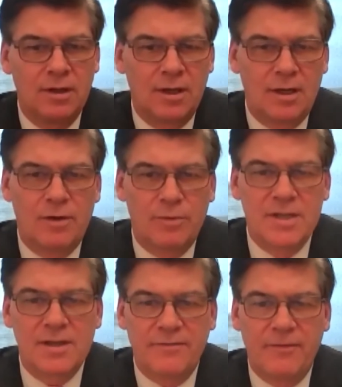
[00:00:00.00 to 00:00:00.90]

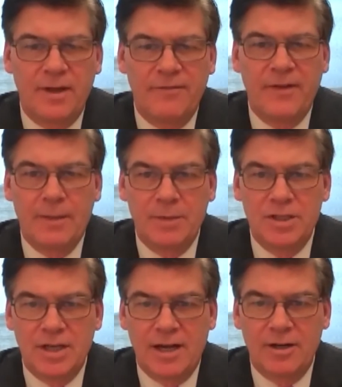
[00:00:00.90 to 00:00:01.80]
runs a
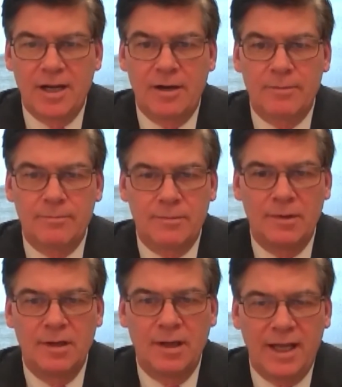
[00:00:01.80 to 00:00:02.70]
family childcare,
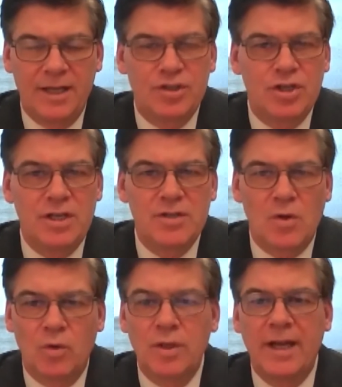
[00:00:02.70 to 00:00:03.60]
and she's
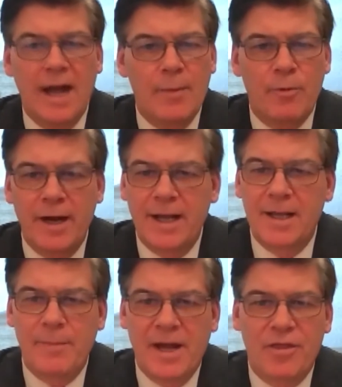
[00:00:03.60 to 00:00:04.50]
only operating
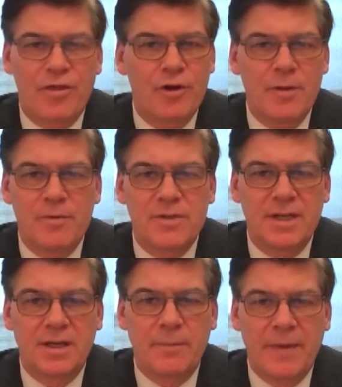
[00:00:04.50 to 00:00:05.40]
at about
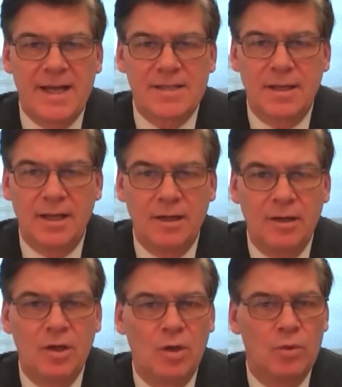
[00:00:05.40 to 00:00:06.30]
30% capacity.
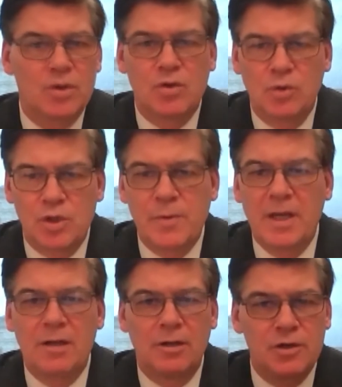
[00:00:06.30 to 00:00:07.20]
With schools
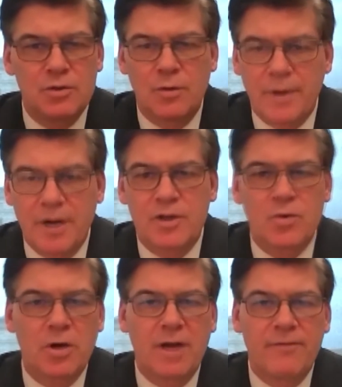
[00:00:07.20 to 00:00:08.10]
being closed, with
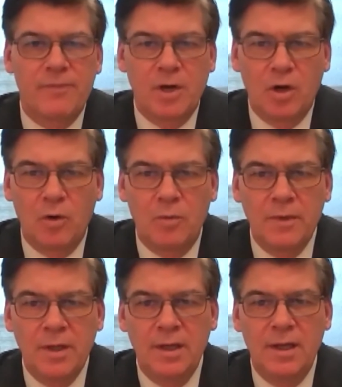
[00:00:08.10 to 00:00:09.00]
parents working from
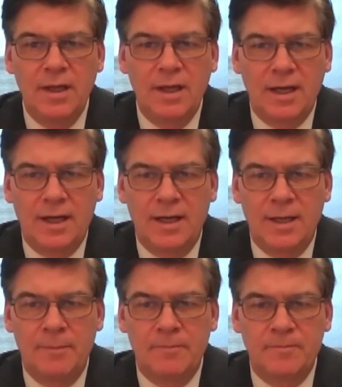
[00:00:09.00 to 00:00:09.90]

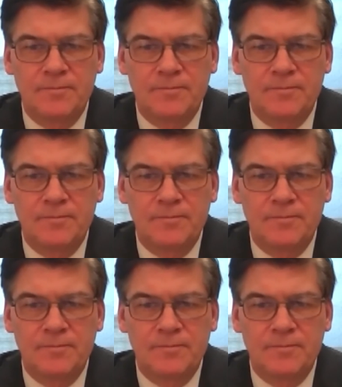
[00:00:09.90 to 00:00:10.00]
home,